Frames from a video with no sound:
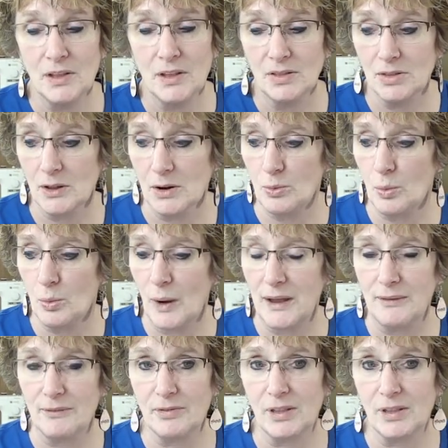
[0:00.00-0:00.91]
little
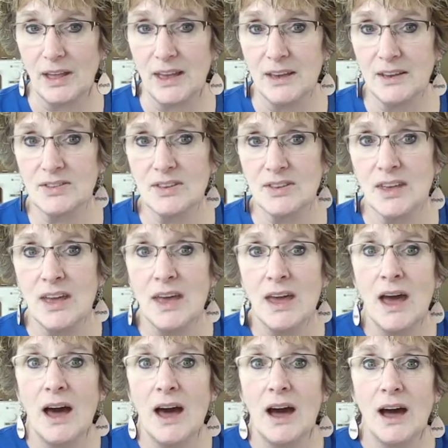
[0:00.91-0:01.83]
white flakes.
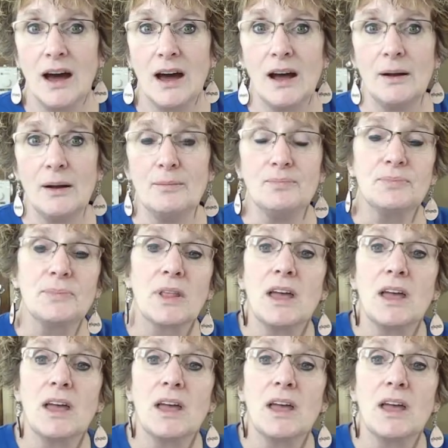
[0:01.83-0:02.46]
Um,